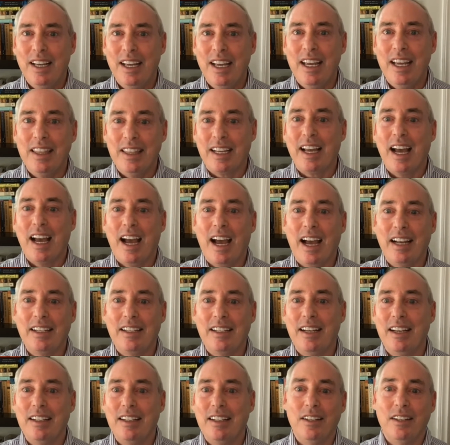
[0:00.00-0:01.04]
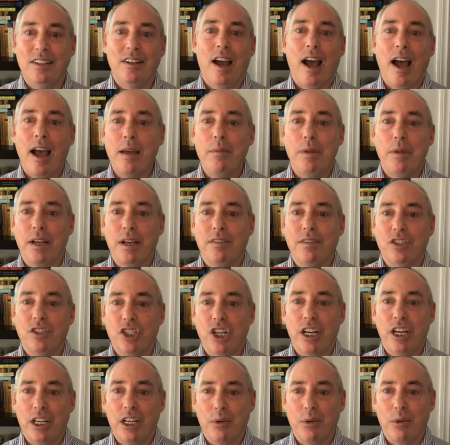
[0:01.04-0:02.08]
in the content and timing of a
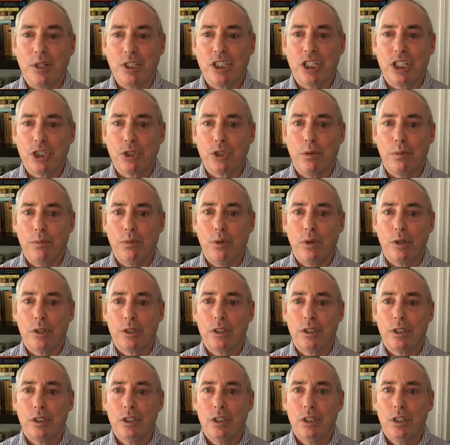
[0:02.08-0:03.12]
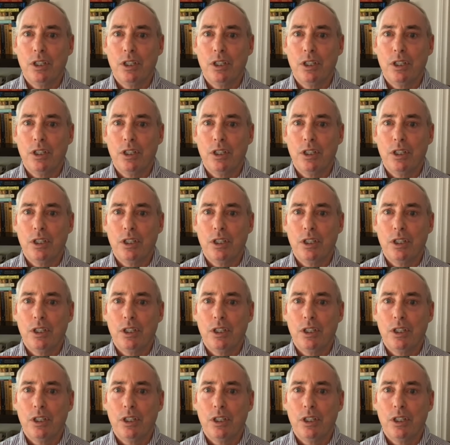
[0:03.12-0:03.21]
January 6th report,